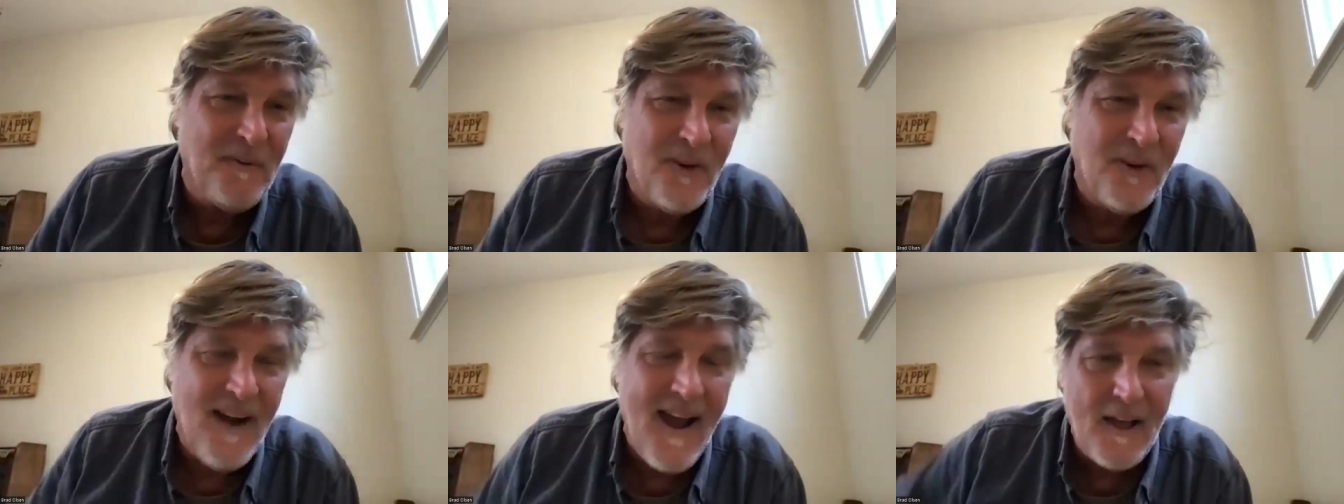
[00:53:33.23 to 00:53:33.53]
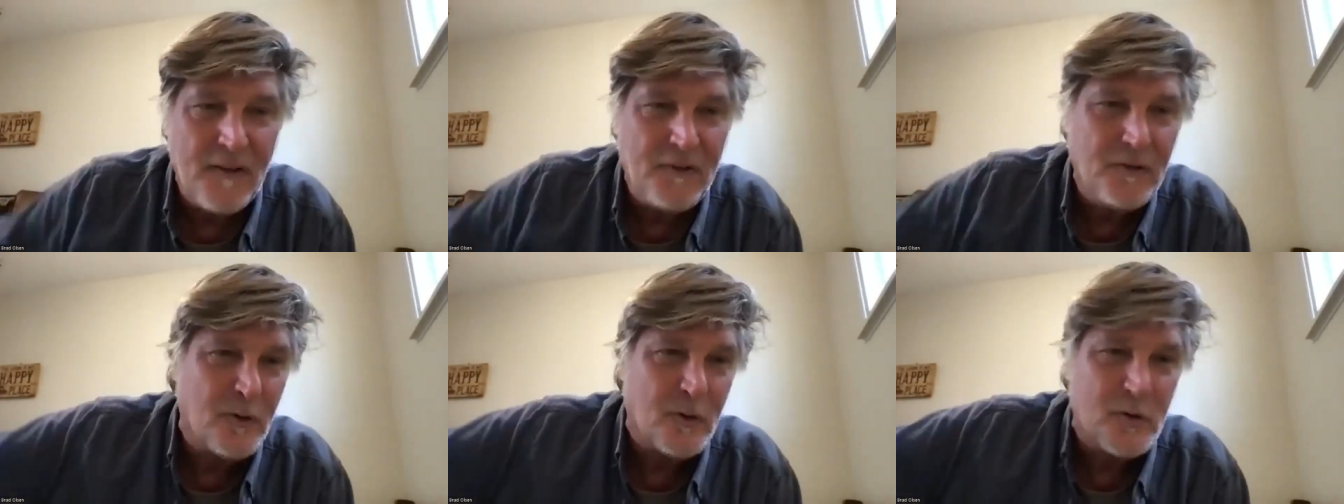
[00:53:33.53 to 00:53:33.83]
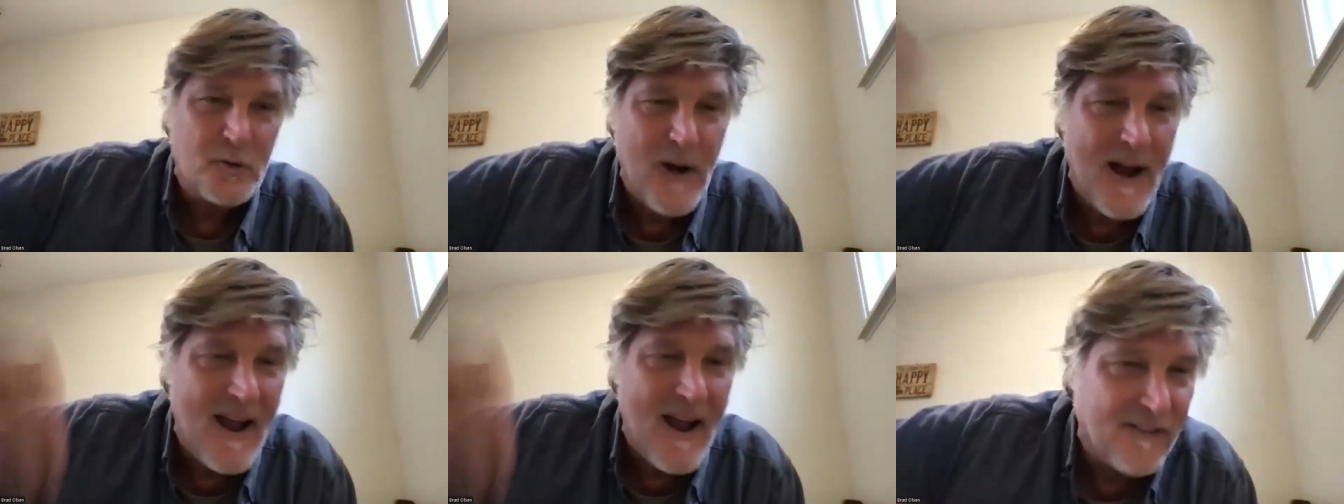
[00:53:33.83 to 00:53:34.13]
we're
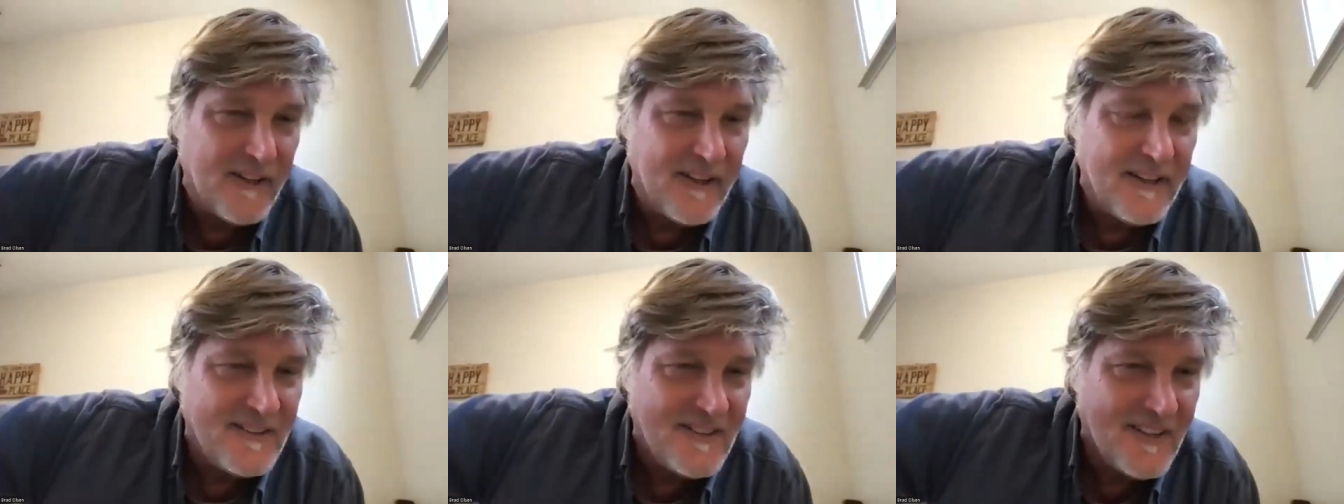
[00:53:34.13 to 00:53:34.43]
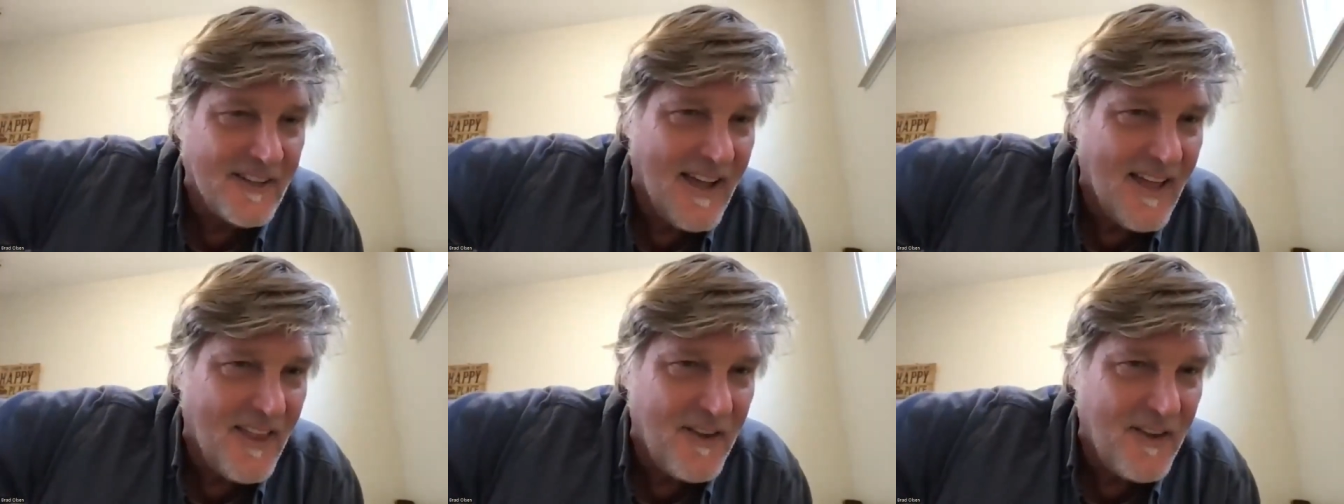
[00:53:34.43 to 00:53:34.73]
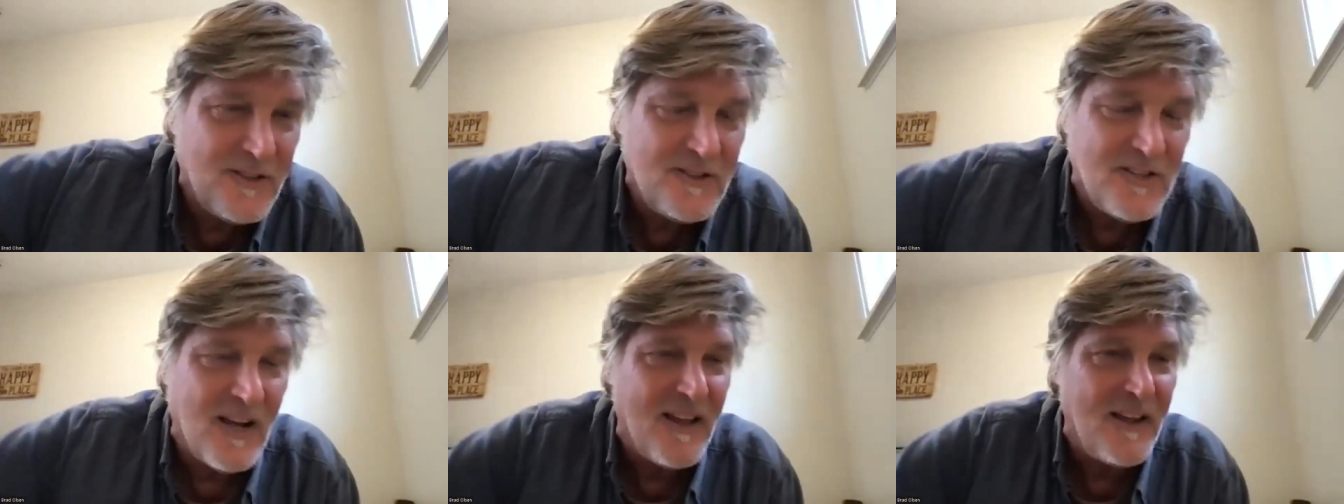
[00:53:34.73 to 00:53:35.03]
astral traveling
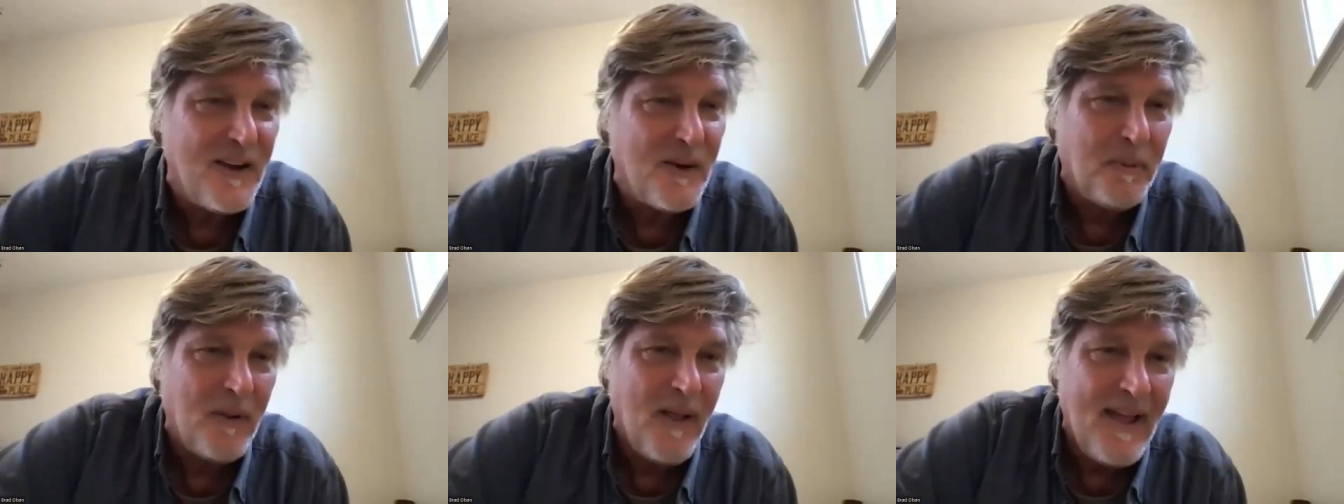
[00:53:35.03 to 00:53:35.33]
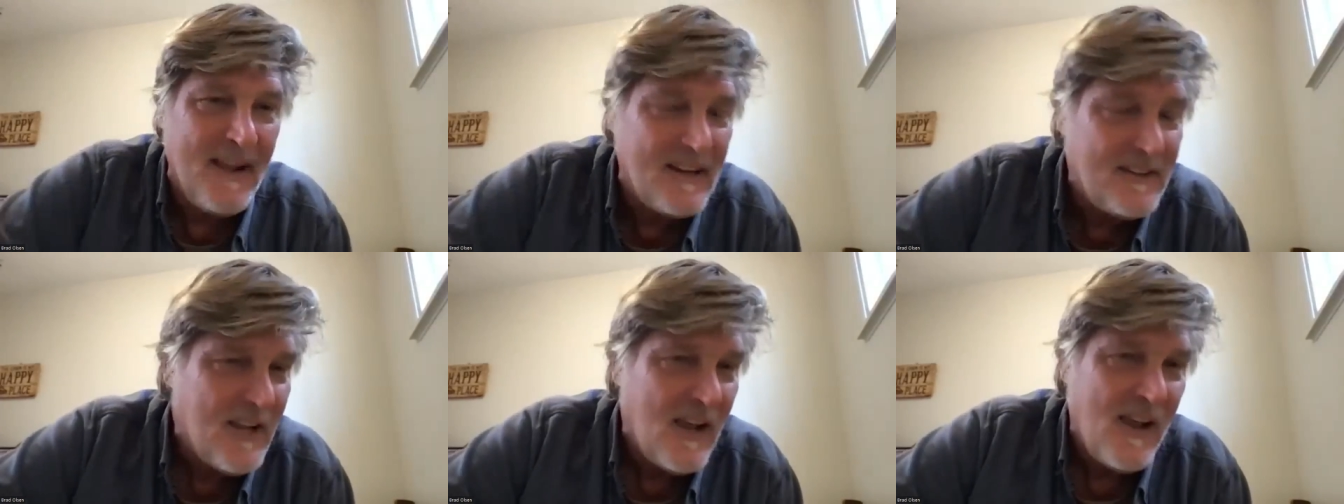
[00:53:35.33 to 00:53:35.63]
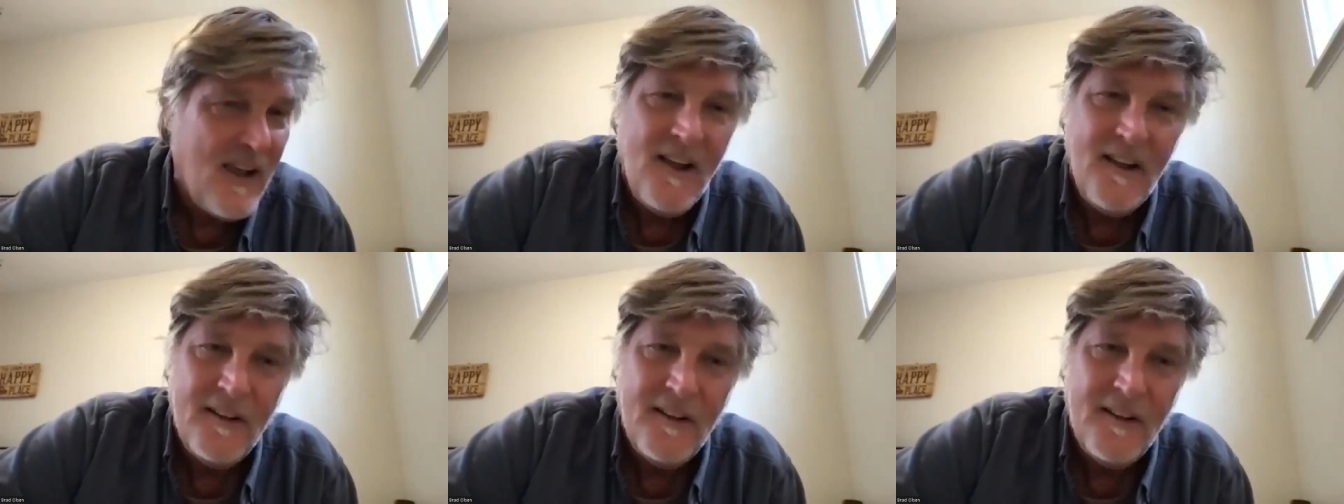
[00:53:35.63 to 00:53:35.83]
together to other planets.